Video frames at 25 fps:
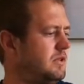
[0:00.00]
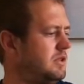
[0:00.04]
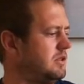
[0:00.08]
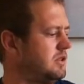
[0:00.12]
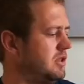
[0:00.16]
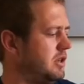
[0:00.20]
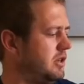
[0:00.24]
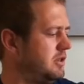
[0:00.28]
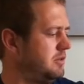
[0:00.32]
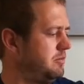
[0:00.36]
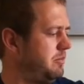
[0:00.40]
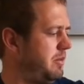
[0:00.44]

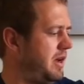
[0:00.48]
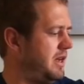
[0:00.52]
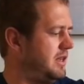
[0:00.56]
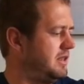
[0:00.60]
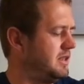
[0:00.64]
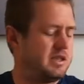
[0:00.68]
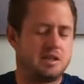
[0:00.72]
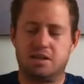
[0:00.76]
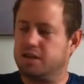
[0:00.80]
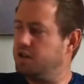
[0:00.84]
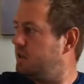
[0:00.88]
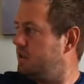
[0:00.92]
So it's
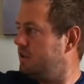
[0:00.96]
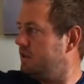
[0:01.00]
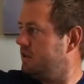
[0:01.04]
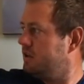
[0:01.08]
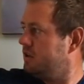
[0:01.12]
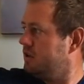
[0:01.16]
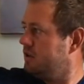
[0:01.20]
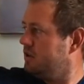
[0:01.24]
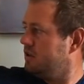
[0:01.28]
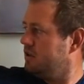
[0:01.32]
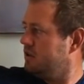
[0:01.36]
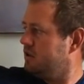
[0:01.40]
basically,
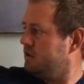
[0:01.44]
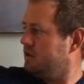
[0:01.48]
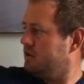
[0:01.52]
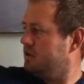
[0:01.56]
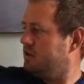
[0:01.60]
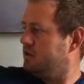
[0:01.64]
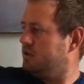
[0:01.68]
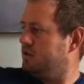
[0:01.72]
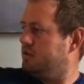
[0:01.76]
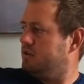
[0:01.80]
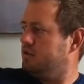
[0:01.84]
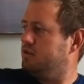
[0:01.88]

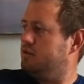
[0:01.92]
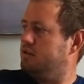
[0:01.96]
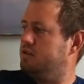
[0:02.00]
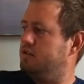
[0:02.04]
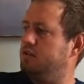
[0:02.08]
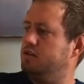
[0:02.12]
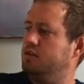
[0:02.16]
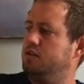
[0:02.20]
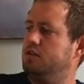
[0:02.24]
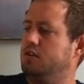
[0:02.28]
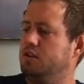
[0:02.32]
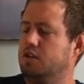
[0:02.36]

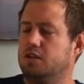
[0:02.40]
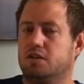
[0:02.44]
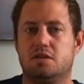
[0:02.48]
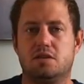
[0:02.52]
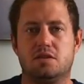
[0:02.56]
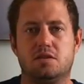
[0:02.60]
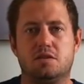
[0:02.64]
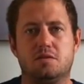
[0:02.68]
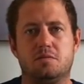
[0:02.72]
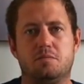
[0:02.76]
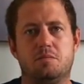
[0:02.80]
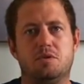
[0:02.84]
this
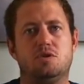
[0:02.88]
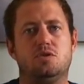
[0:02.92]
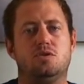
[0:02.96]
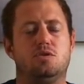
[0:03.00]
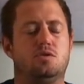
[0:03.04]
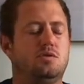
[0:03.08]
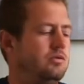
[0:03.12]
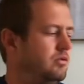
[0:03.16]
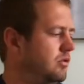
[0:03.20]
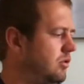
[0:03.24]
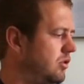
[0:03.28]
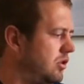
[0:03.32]
is a bit
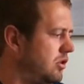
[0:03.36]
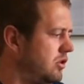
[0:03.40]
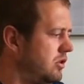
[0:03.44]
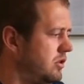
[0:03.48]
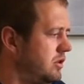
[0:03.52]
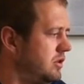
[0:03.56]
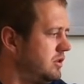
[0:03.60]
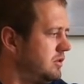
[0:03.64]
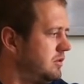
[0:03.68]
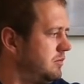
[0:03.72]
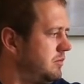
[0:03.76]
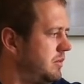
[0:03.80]
too
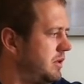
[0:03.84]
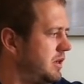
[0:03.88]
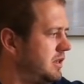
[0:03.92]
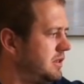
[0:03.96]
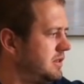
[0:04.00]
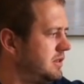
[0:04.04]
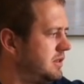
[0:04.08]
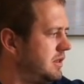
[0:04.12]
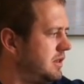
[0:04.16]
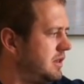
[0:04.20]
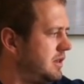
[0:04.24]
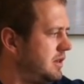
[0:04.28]
long,
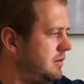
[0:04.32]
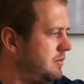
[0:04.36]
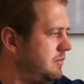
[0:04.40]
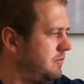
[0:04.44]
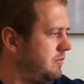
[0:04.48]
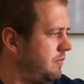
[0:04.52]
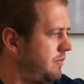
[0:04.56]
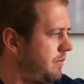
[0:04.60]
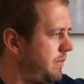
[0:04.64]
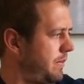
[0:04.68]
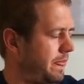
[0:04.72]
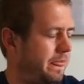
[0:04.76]
but um,